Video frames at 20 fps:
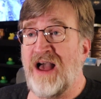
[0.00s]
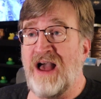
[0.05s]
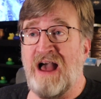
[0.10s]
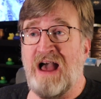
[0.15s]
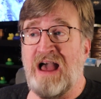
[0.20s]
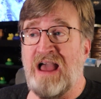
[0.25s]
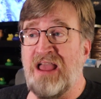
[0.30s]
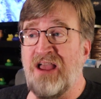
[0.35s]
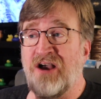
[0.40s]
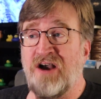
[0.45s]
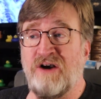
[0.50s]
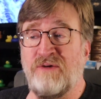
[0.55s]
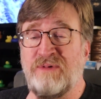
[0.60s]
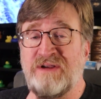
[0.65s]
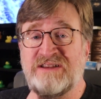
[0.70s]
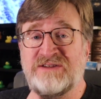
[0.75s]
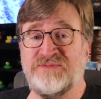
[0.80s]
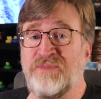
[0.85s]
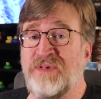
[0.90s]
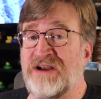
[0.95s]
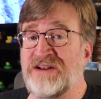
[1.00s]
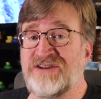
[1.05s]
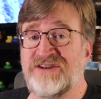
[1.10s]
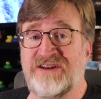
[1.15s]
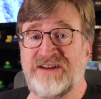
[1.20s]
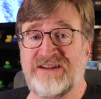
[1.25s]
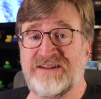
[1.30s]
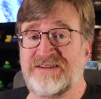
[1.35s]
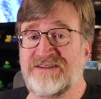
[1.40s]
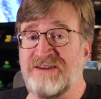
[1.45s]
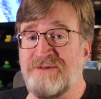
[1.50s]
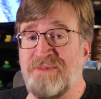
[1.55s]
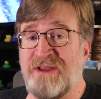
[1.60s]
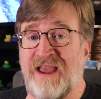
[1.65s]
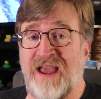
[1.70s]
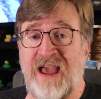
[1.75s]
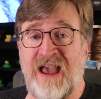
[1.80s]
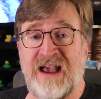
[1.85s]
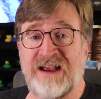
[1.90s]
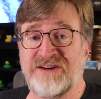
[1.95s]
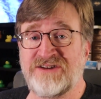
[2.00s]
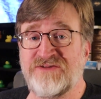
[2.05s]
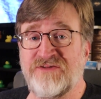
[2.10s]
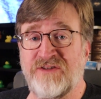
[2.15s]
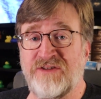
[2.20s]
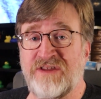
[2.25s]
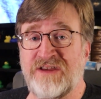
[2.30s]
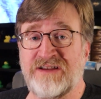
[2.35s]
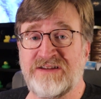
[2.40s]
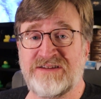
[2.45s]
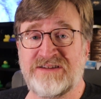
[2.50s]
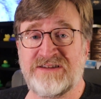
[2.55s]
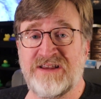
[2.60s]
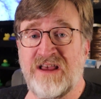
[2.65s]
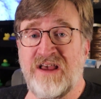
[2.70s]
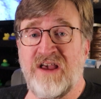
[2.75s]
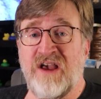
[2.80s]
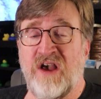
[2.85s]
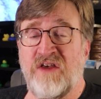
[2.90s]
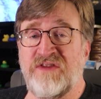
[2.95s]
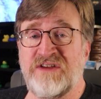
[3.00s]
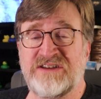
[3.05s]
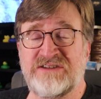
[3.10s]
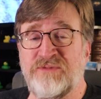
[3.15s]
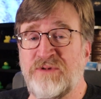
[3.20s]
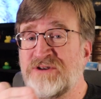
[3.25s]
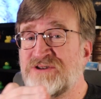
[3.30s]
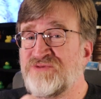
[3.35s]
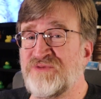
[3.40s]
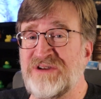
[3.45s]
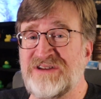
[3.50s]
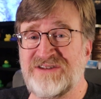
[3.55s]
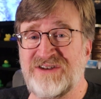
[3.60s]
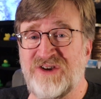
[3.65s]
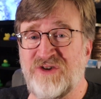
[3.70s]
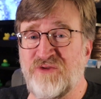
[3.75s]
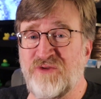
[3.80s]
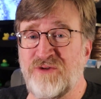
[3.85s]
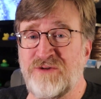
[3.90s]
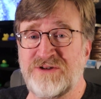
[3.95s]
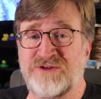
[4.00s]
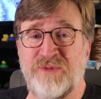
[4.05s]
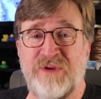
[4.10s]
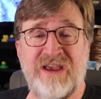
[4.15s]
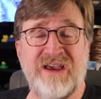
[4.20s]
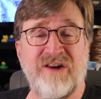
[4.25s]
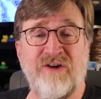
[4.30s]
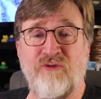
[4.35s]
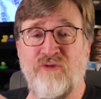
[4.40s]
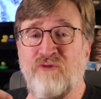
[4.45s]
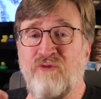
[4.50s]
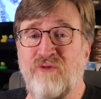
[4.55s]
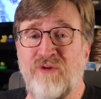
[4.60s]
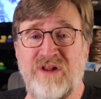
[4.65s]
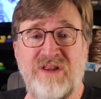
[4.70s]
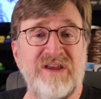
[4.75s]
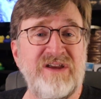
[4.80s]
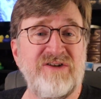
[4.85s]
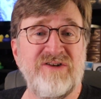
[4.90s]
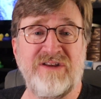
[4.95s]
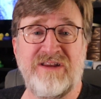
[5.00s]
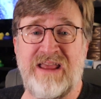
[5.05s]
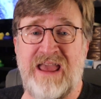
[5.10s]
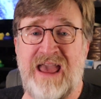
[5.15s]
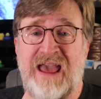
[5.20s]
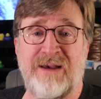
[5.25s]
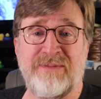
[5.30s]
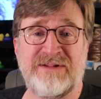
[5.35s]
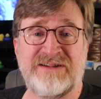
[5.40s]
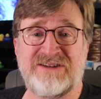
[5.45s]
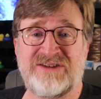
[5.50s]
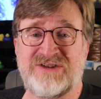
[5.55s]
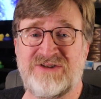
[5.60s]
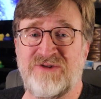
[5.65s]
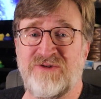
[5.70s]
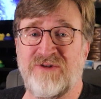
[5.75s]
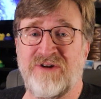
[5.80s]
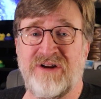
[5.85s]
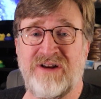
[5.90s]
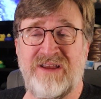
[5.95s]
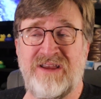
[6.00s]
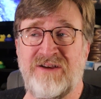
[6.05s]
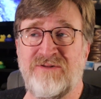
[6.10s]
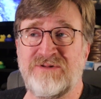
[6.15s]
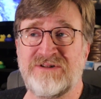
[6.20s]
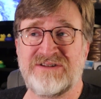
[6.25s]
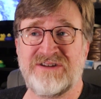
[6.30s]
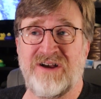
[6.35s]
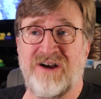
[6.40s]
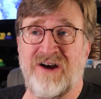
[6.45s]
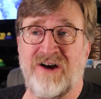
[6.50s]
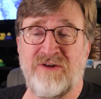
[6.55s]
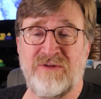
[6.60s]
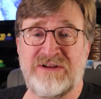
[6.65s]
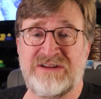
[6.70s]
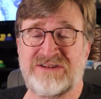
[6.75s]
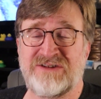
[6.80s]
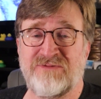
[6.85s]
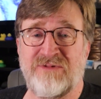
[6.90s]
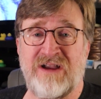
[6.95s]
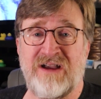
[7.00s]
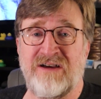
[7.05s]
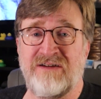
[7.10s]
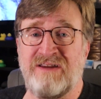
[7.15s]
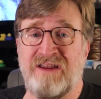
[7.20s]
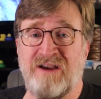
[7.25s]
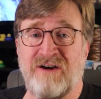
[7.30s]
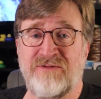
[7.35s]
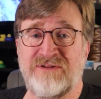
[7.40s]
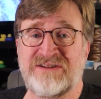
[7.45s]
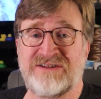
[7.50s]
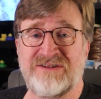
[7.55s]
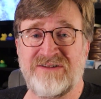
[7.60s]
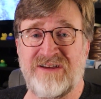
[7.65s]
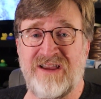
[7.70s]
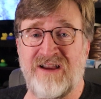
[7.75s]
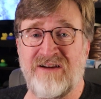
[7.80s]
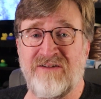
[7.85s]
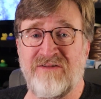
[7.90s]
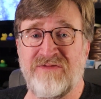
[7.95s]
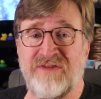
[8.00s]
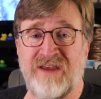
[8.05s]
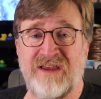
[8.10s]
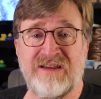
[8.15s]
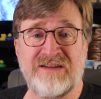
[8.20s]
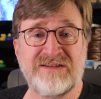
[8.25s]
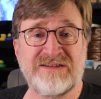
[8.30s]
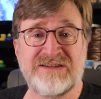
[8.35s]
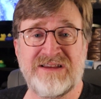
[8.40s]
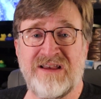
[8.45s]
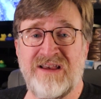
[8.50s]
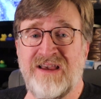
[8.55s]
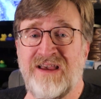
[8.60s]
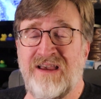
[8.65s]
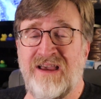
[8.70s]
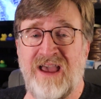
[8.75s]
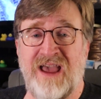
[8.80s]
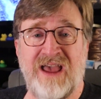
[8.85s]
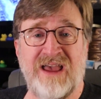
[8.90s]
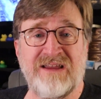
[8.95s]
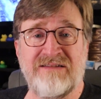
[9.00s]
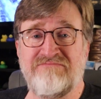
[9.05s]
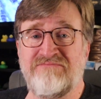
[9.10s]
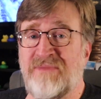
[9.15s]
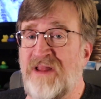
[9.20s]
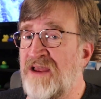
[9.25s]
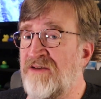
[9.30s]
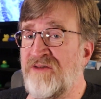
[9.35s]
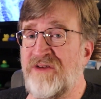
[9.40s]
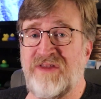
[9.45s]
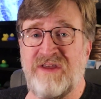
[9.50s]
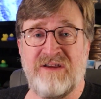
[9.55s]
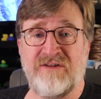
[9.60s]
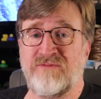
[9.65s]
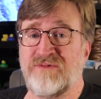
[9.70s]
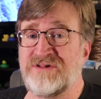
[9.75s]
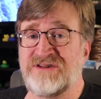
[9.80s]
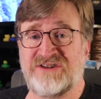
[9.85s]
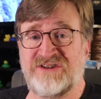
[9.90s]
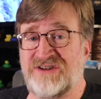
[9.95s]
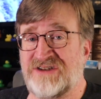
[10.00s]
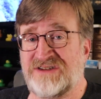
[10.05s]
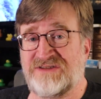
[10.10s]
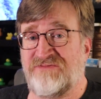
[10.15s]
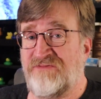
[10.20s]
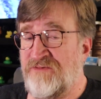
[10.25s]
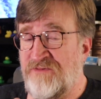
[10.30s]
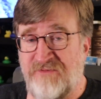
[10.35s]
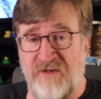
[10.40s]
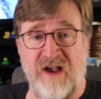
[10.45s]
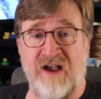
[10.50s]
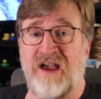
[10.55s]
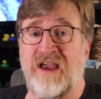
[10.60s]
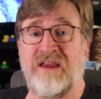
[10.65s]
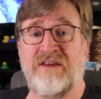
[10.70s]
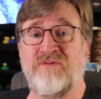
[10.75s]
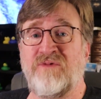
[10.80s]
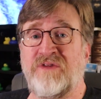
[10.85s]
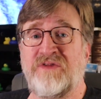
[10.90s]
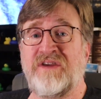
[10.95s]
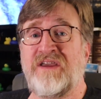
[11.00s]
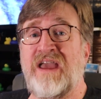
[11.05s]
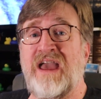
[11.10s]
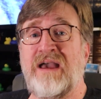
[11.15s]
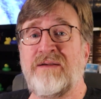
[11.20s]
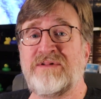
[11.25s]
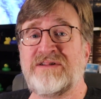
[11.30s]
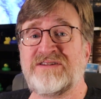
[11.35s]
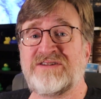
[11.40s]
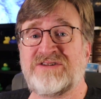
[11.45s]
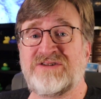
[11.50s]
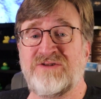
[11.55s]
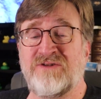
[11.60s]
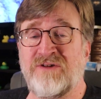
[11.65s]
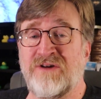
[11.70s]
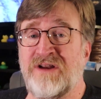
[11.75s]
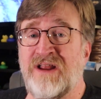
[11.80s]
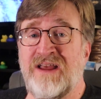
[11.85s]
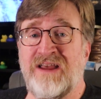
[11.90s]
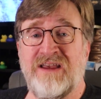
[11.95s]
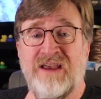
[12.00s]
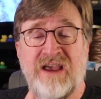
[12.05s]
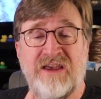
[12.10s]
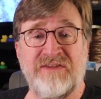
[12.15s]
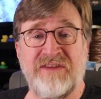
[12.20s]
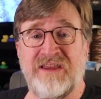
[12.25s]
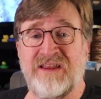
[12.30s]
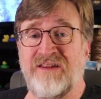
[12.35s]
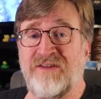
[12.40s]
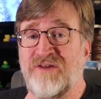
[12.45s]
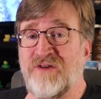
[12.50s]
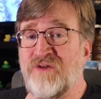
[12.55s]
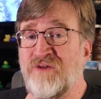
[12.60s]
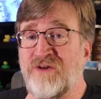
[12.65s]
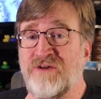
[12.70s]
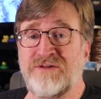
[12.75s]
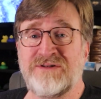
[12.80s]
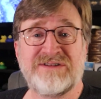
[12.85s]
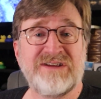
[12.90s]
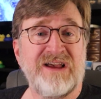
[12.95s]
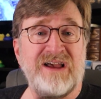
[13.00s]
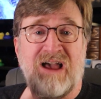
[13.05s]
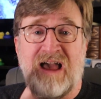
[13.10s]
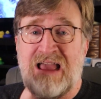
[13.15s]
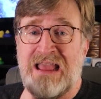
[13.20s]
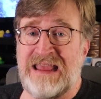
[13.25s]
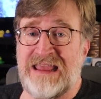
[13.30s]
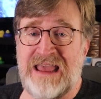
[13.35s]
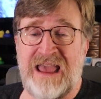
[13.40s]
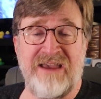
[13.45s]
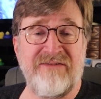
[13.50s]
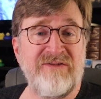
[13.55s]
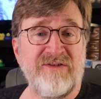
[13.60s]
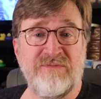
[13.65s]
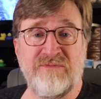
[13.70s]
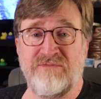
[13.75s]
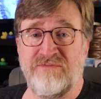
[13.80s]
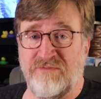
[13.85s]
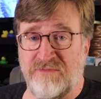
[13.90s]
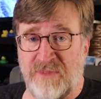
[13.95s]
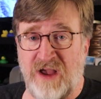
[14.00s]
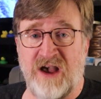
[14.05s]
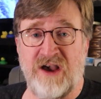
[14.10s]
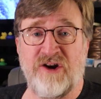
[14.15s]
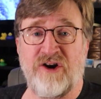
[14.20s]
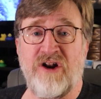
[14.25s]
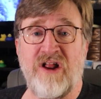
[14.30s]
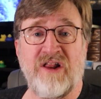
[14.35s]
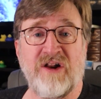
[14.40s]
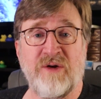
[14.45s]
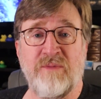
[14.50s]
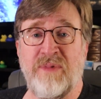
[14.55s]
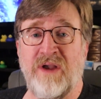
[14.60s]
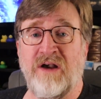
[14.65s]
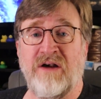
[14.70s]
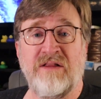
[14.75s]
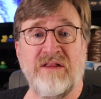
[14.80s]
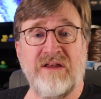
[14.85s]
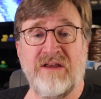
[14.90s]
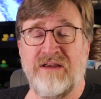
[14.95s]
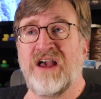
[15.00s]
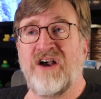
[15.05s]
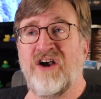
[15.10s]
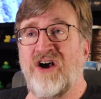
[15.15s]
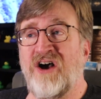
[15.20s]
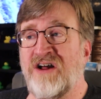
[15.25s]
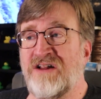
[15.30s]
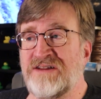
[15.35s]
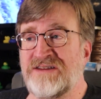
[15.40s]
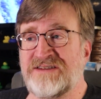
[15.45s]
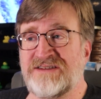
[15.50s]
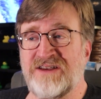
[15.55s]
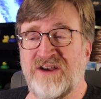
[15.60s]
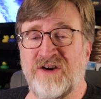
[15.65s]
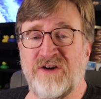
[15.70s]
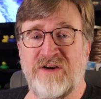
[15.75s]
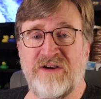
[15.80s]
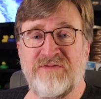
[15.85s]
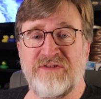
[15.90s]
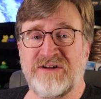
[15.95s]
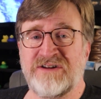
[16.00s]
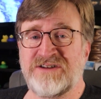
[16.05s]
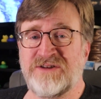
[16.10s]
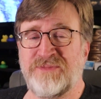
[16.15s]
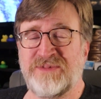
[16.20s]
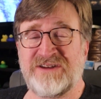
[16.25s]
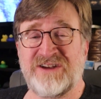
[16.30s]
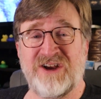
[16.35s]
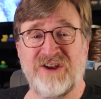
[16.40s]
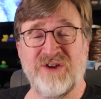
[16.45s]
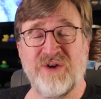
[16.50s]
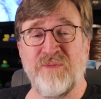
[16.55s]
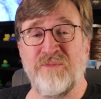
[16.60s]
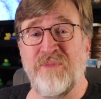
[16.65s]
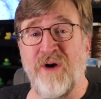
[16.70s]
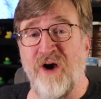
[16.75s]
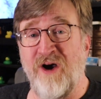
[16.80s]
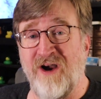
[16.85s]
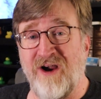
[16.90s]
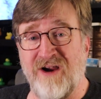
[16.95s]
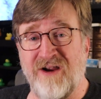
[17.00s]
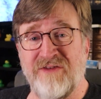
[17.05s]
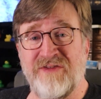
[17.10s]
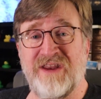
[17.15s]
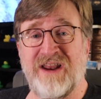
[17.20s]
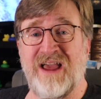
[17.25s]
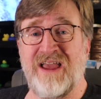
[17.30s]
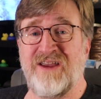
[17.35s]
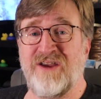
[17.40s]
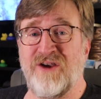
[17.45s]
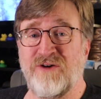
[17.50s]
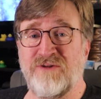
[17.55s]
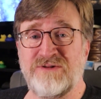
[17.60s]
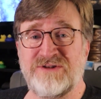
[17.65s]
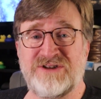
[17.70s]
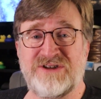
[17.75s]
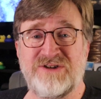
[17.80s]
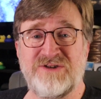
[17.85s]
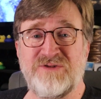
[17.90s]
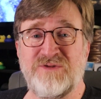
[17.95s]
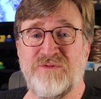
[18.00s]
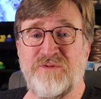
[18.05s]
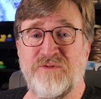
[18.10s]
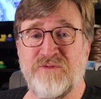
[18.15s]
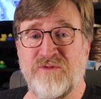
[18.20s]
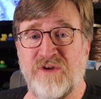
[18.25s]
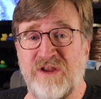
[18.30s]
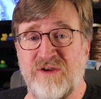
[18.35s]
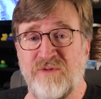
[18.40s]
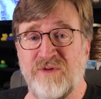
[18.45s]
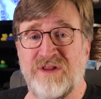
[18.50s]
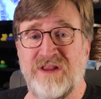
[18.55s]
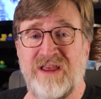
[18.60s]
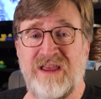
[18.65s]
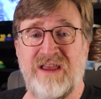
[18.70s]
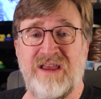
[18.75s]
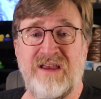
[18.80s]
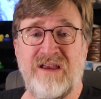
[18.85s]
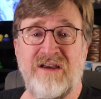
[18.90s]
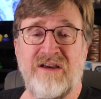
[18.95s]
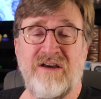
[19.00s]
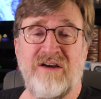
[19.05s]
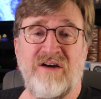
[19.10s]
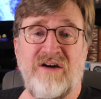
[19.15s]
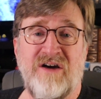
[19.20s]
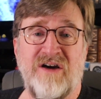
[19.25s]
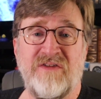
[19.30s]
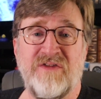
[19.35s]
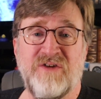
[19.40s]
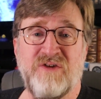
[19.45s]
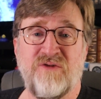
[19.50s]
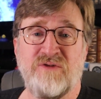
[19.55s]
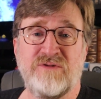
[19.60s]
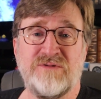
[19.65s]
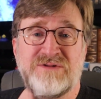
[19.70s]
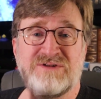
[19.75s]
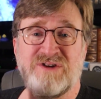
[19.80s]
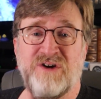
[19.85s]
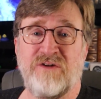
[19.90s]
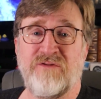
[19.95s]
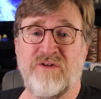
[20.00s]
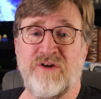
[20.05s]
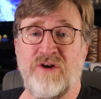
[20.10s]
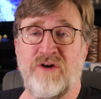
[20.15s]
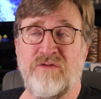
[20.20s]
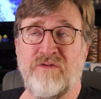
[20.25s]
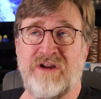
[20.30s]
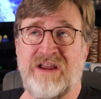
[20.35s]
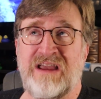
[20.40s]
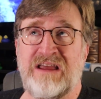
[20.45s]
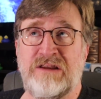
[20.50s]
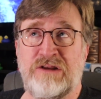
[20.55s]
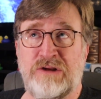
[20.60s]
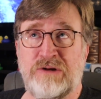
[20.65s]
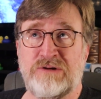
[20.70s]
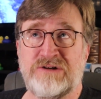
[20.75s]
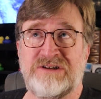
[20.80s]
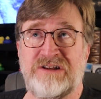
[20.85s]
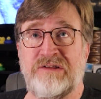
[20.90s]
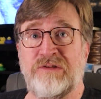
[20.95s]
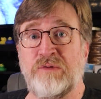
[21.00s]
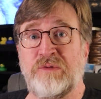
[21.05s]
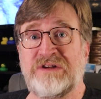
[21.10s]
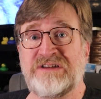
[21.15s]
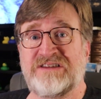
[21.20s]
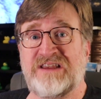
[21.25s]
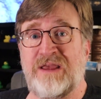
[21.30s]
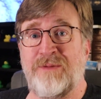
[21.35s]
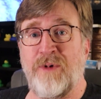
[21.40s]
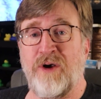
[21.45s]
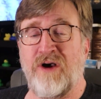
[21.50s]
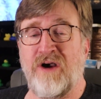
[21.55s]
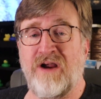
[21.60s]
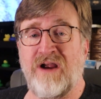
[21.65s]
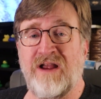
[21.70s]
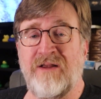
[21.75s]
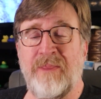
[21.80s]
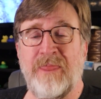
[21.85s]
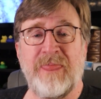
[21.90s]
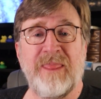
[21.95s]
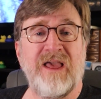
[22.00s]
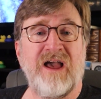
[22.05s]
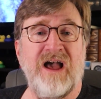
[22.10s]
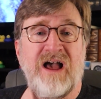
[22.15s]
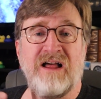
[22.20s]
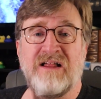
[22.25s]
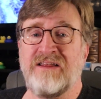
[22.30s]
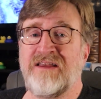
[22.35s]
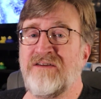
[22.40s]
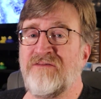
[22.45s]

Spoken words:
I always budget in some cash for this. This most recent cruise, we had a really good cabin steward. He was always around. He always took care of things, and everything was just fine with the cabin steward. At the end of the cruise, I gave him a $100 bill. Also, if there's a particular bar that I go to frequently on the cruise over and over again, usually the whiskey bar, I'll